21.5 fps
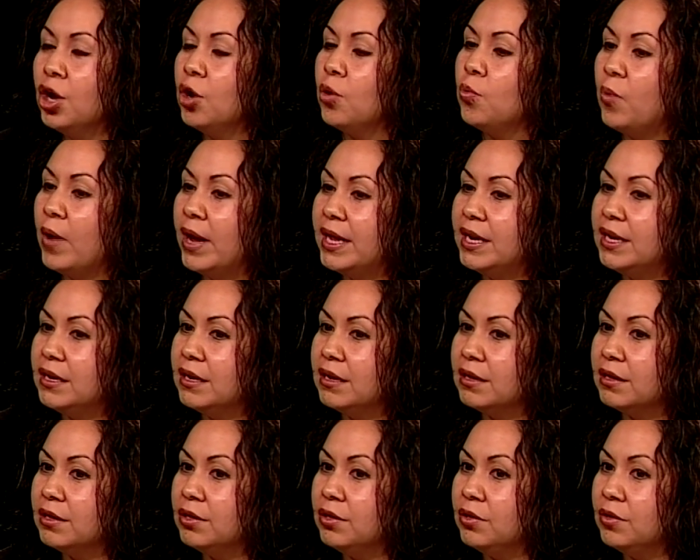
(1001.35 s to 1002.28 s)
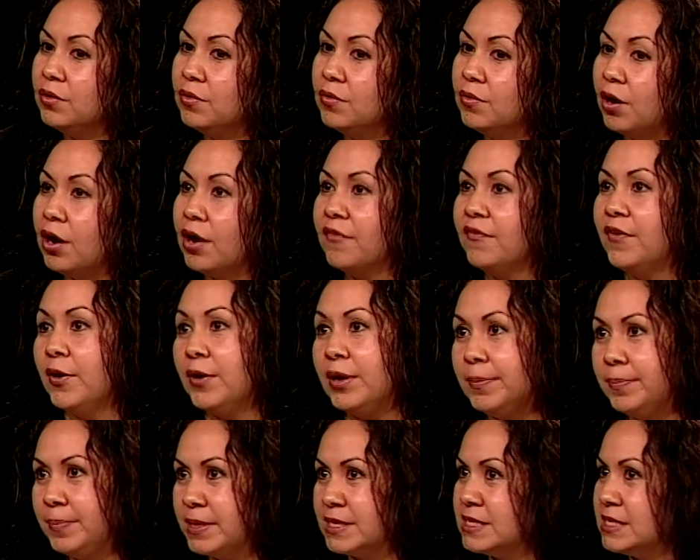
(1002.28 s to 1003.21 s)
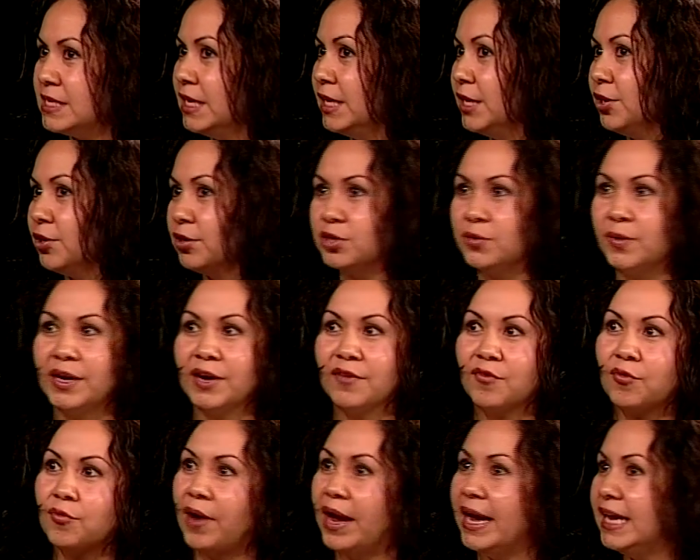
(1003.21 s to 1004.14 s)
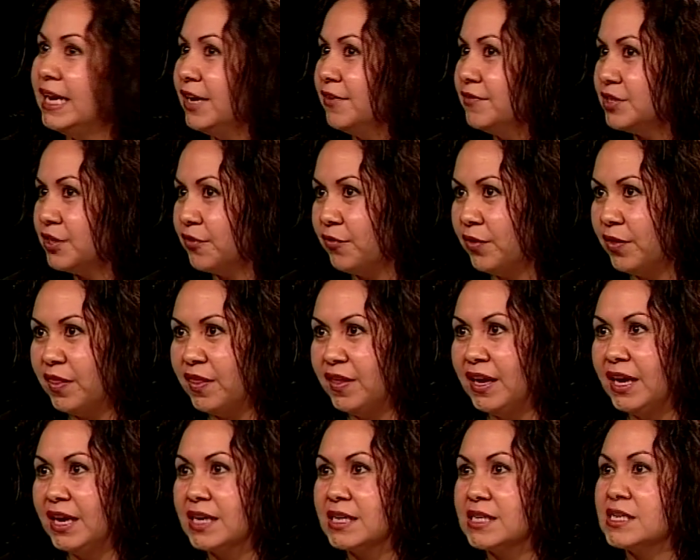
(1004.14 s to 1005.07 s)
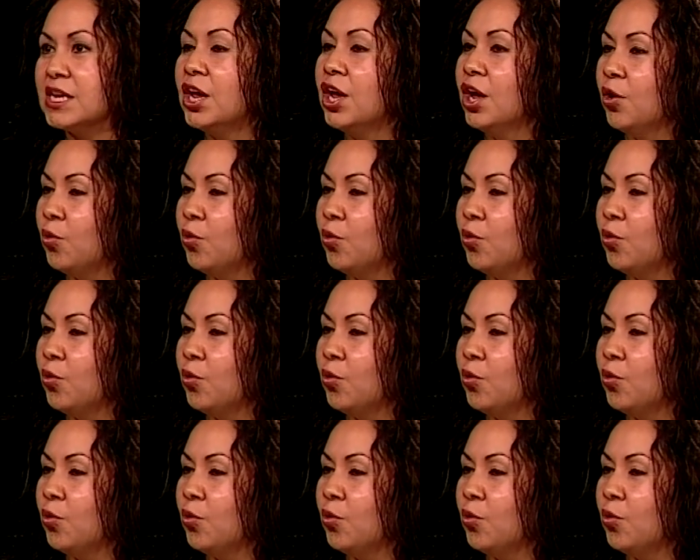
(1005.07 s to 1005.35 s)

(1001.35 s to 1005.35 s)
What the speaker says: when you are very busy and you're doing a variety of different things.